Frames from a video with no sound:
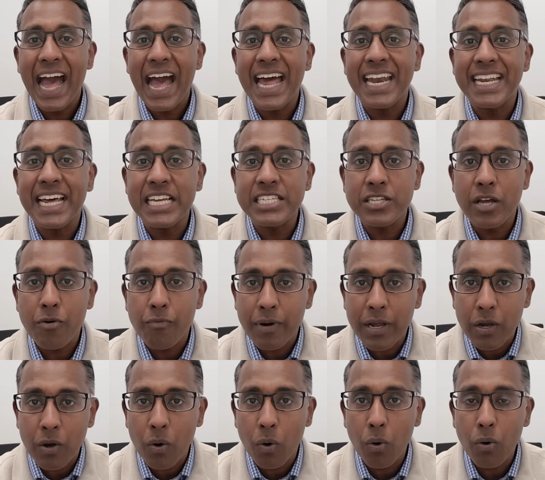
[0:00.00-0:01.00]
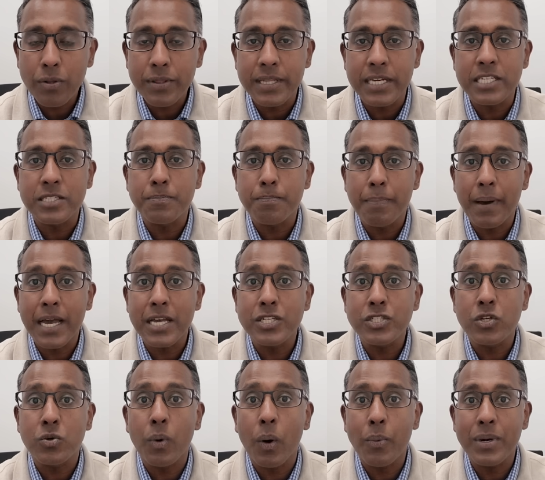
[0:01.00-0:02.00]
And as I record this,
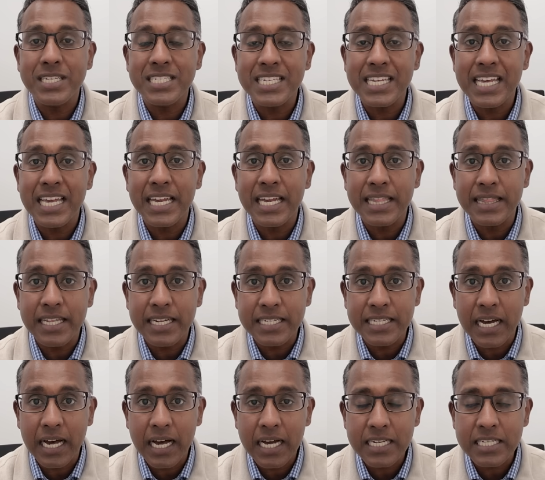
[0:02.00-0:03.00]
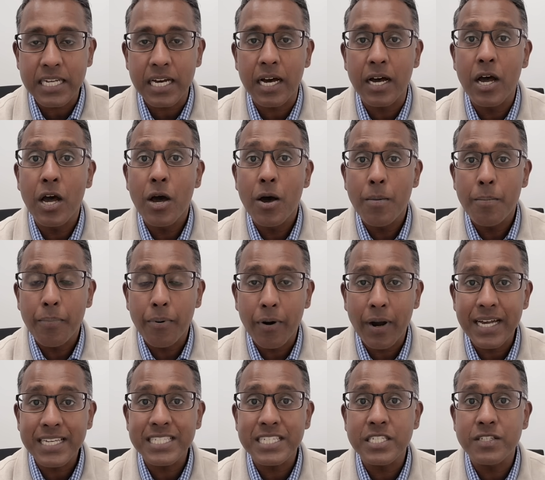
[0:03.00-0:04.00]
based on what we're seeing in the data,
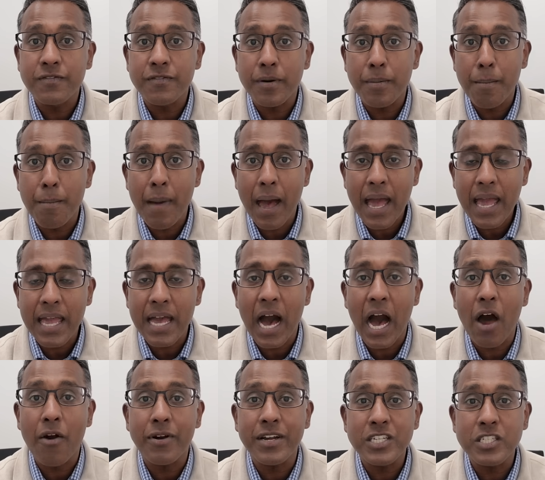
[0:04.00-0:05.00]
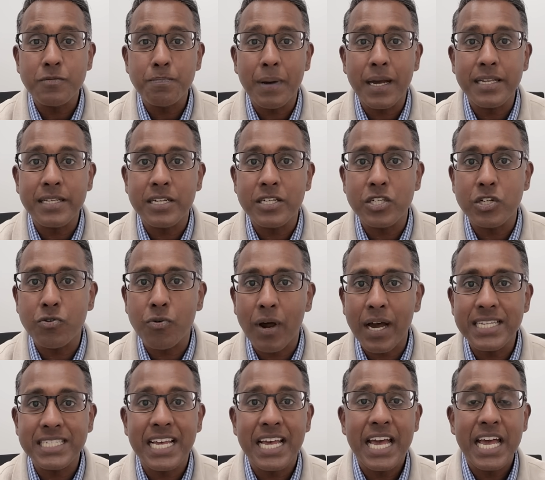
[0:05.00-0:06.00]
prices for May are expected to
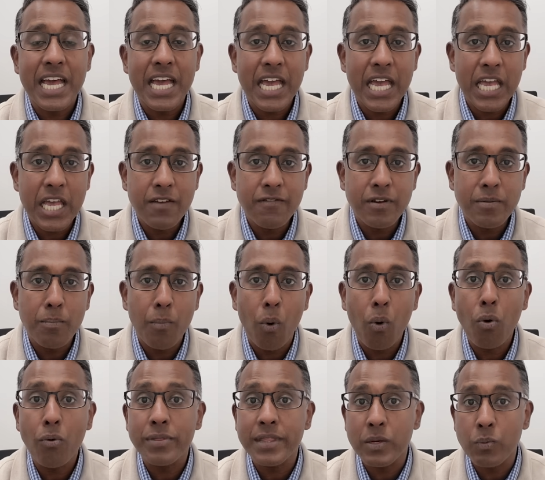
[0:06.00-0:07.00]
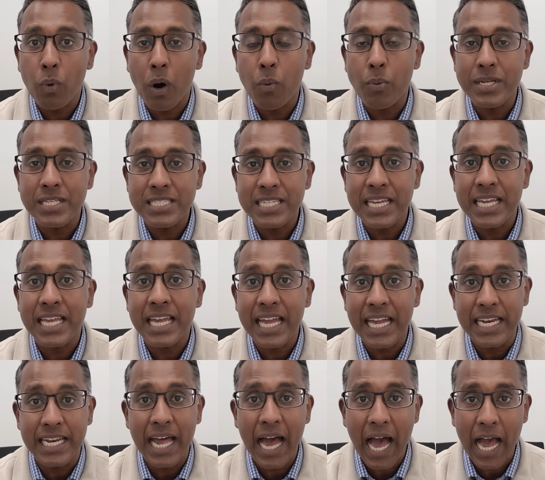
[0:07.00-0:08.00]
rise even more than what we see in